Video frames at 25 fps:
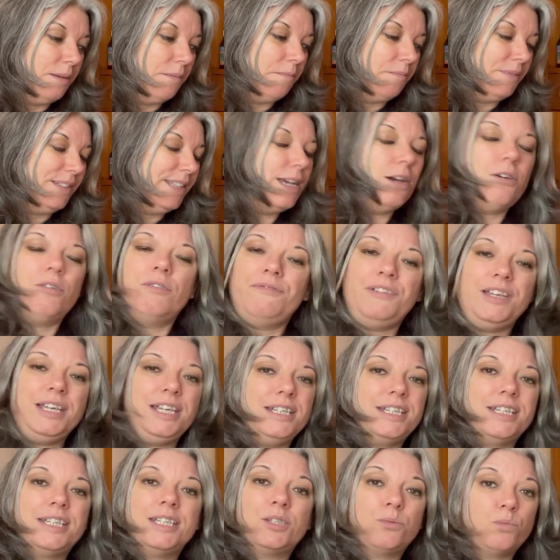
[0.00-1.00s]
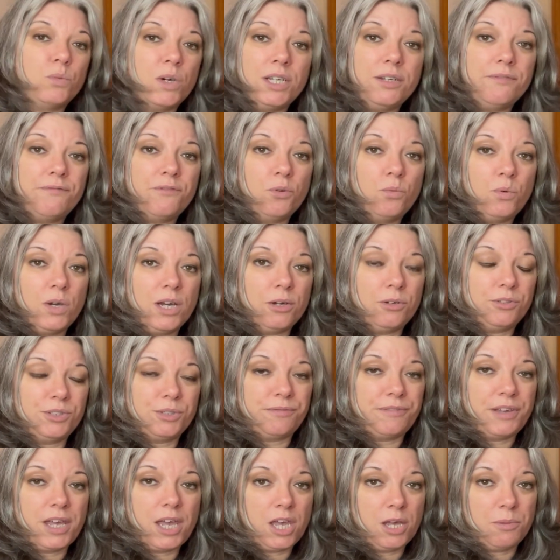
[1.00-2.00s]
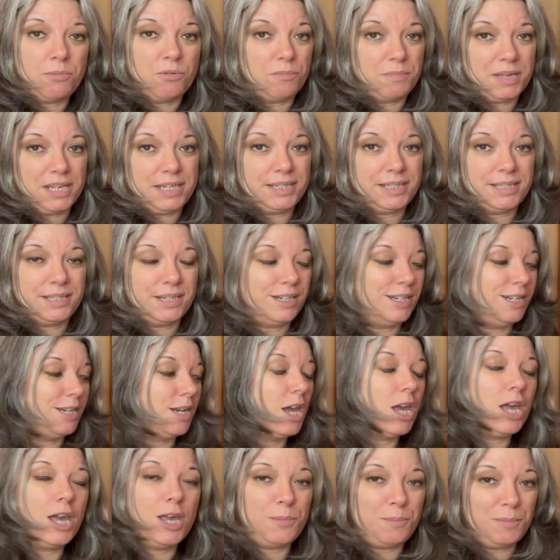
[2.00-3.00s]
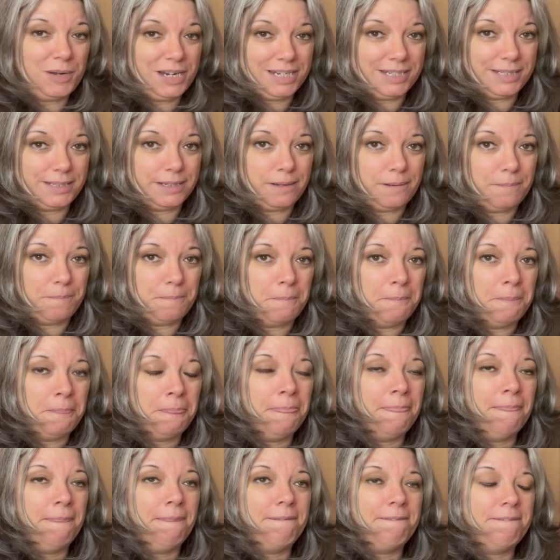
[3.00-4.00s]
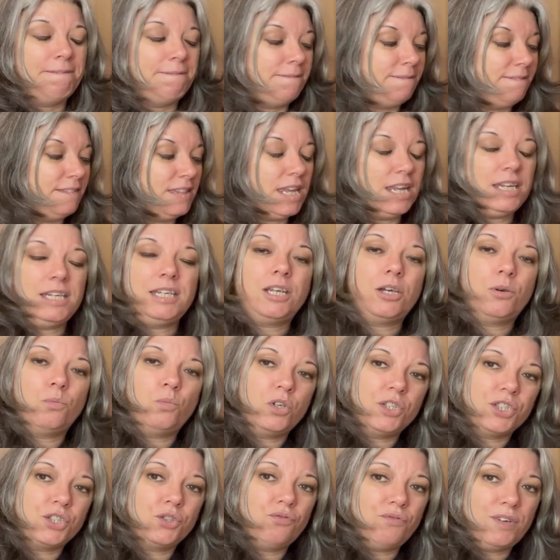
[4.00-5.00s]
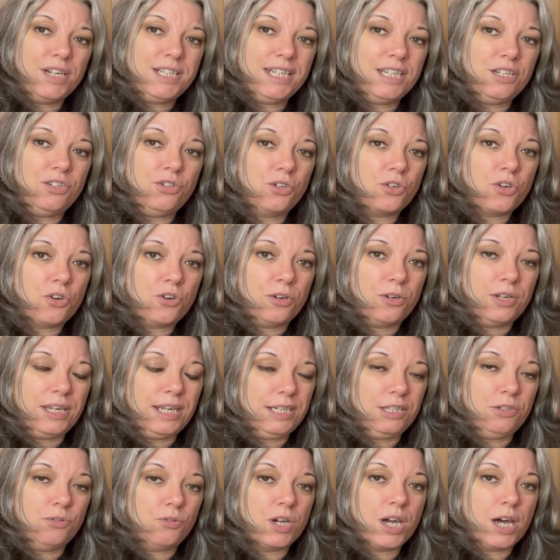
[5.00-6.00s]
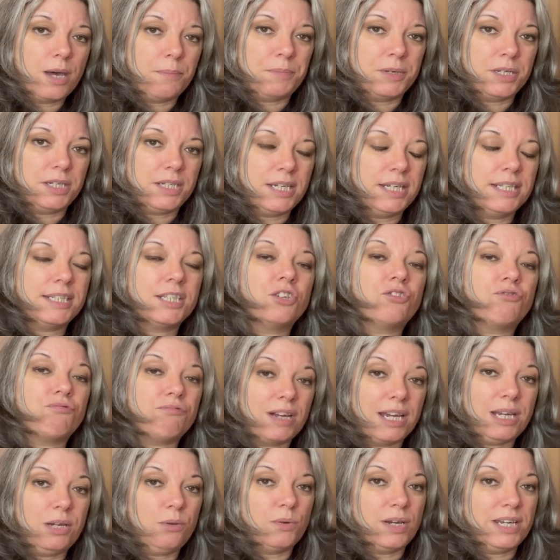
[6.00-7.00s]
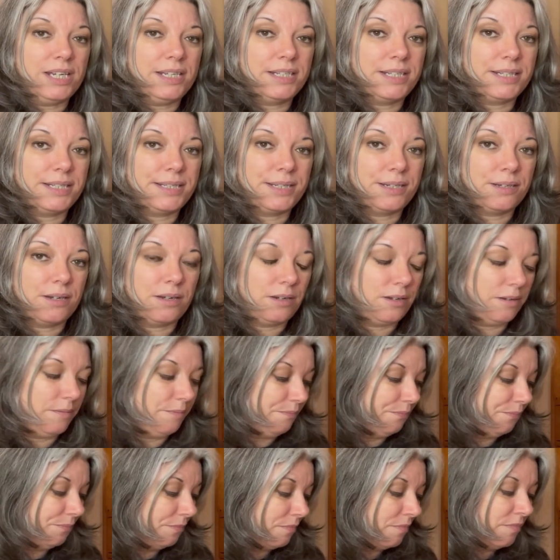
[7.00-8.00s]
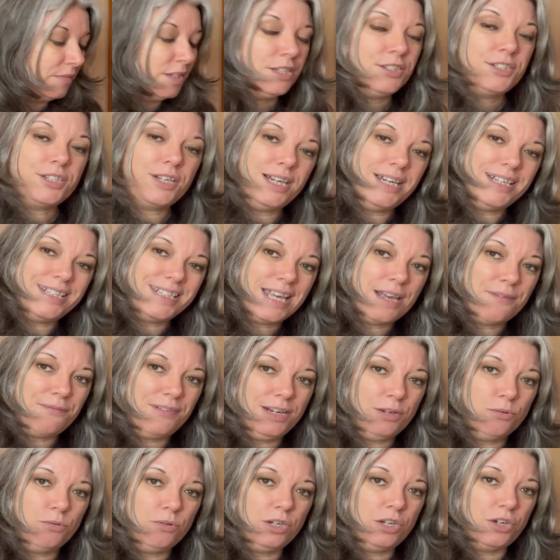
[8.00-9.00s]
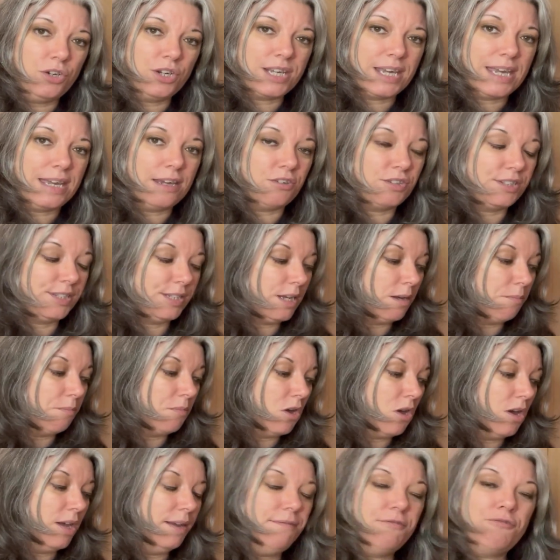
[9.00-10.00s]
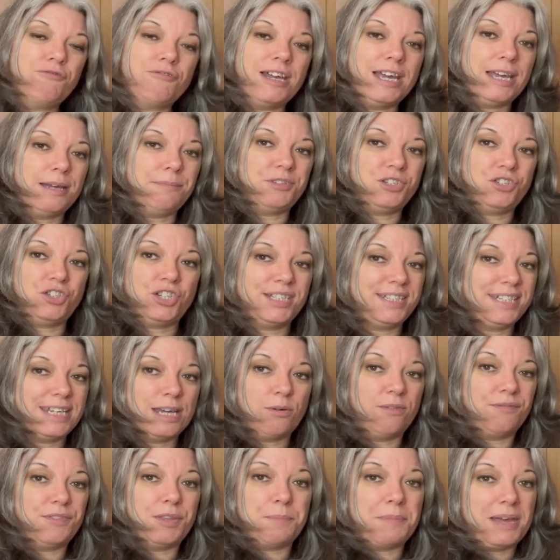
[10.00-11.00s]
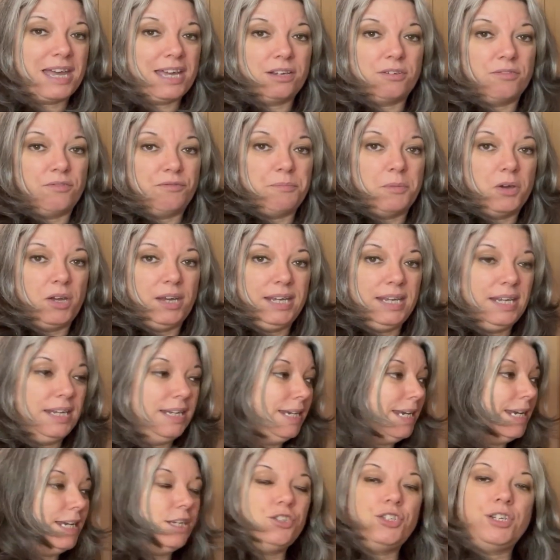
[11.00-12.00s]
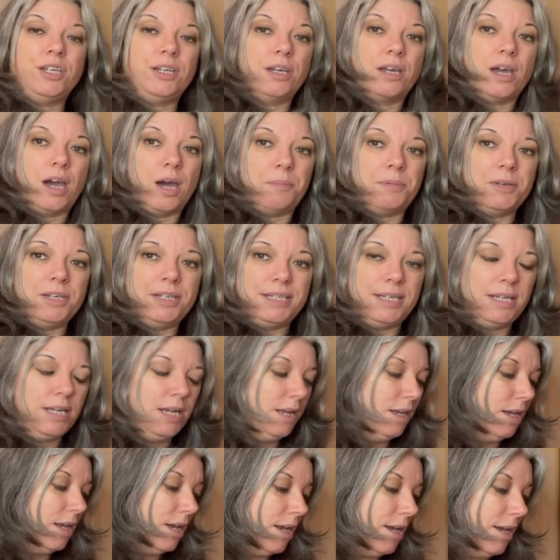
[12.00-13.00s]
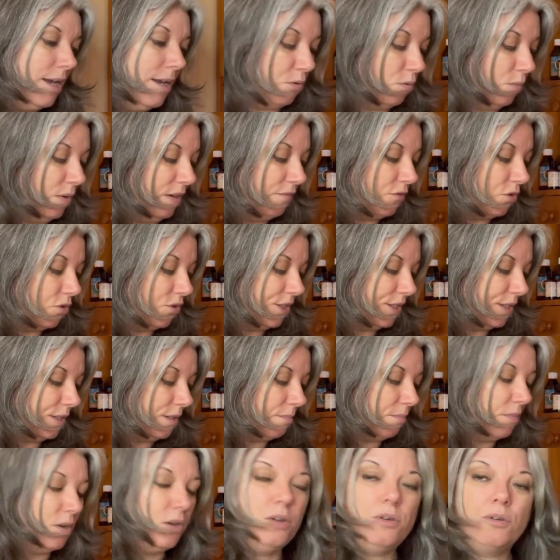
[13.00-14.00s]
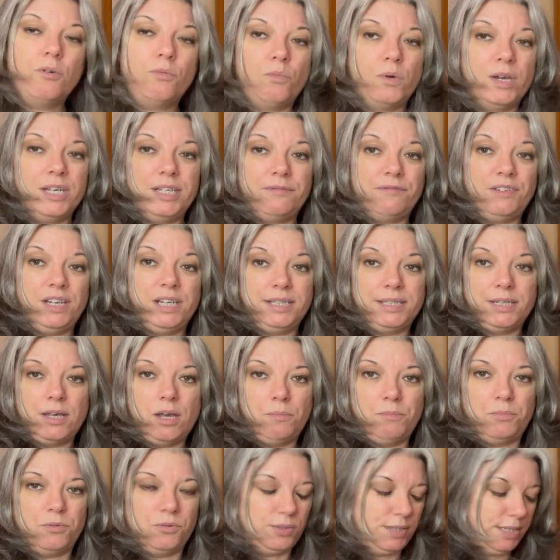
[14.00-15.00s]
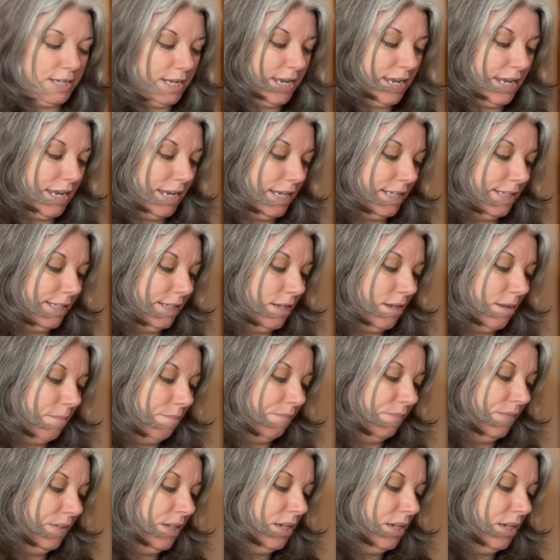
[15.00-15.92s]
delving into this wonderful world of herbal medicine and herbalism, then what's already in your cupboard is a great way to start. So let's have a little look at some I've grabbed just out of the back of my kitchen cupboard. We've got some wonderful examples here. Some